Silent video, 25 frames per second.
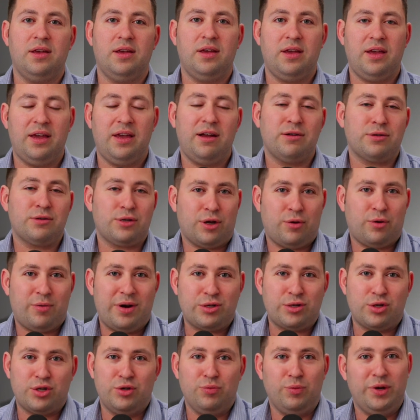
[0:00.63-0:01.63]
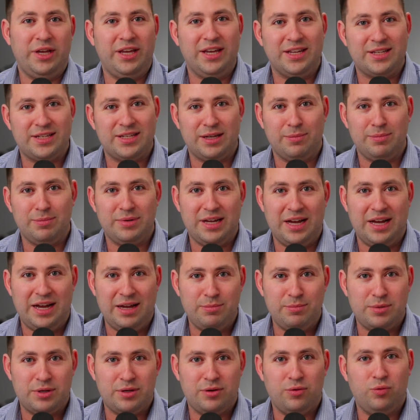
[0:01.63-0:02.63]
Here's a question we get
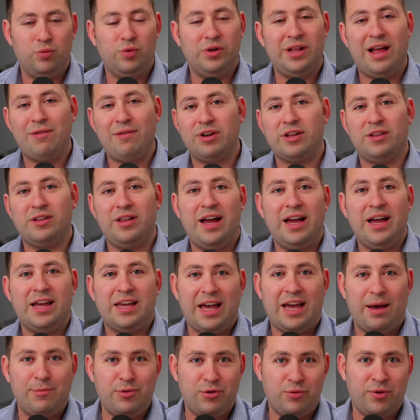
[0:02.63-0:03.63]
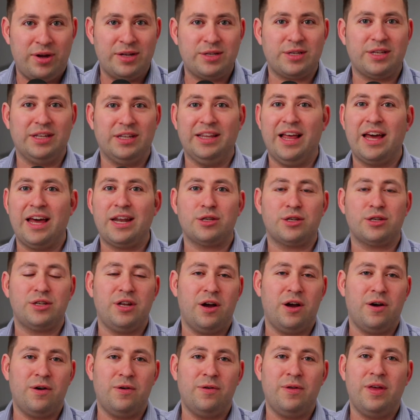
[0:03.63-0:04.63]
sometimes. We'll have a client come to us and let us
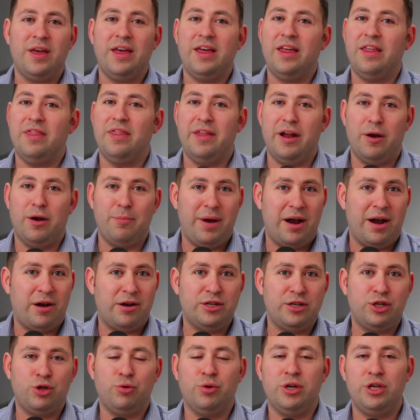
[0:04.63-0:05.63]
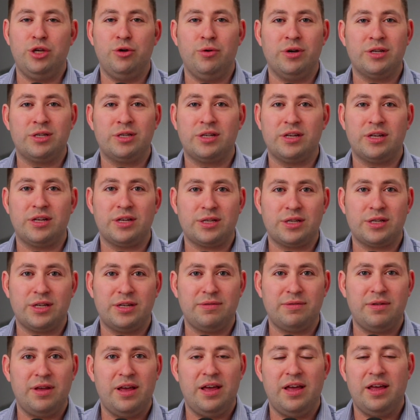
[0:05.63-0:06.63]
know they're married to a U.S.
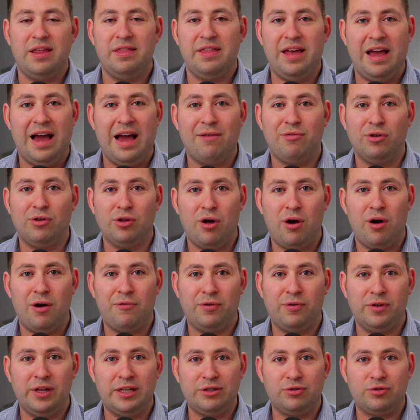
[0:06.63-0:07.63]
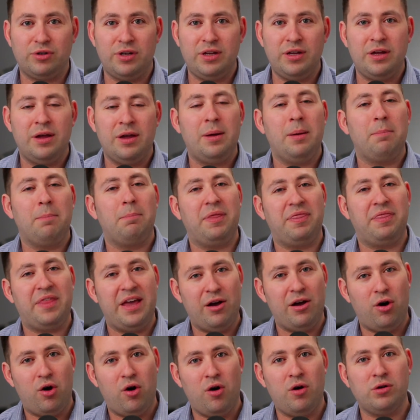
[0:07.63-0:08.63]
citizen, they have a lawful entry, but they
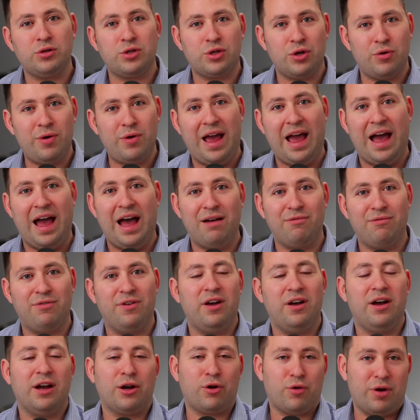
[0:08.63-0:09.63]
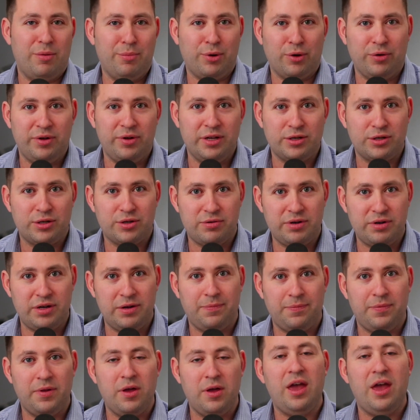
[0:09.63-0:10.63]
also have a criminal history.
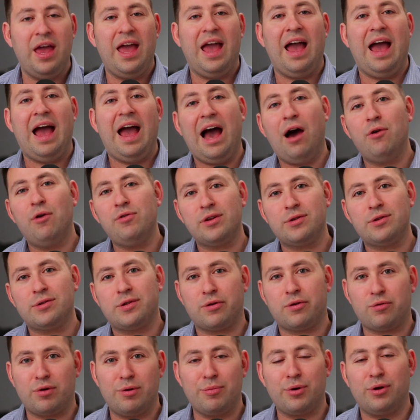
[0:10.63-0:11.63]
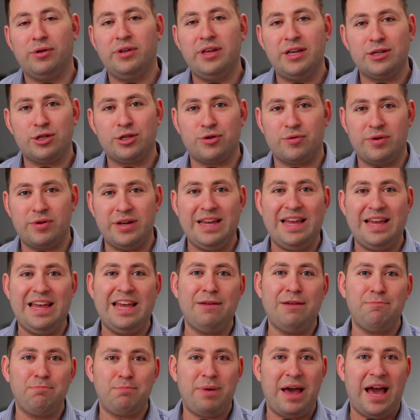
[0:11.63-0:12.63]
How does the criminal history
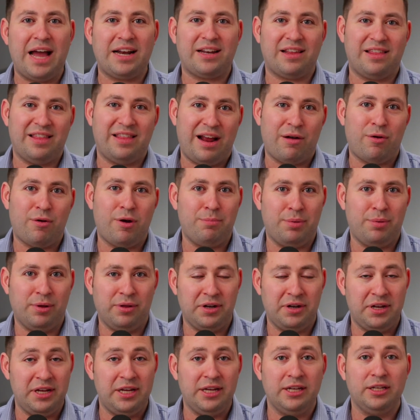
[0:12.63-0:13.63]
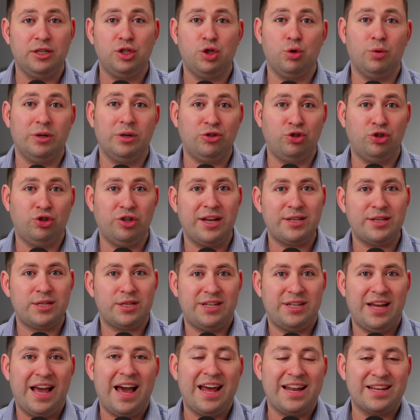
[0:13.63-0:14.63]
impact their ability to adjust
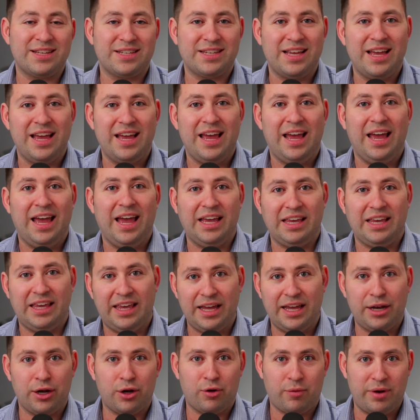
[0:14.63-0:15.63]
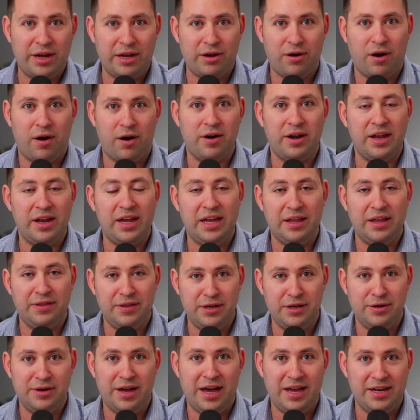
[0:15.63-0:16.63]
status and get a green card in the
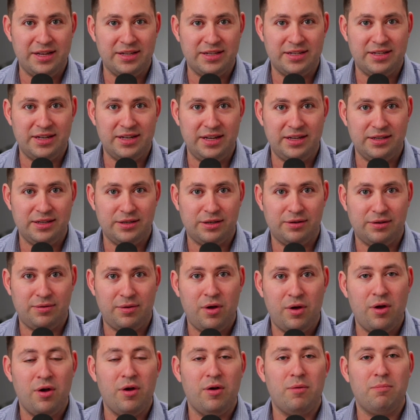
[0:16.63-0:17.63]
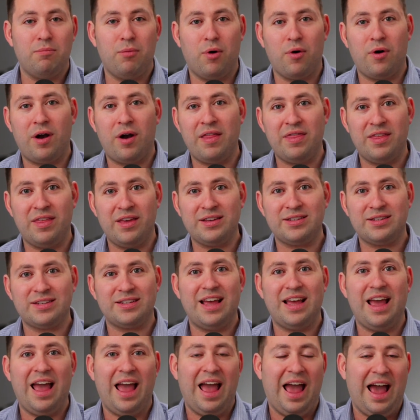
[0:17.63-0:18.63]
United States? More on this
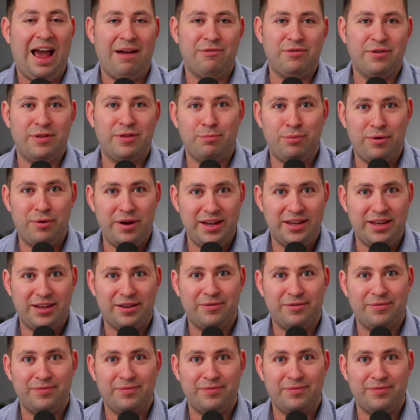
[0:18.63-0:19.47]
after the break.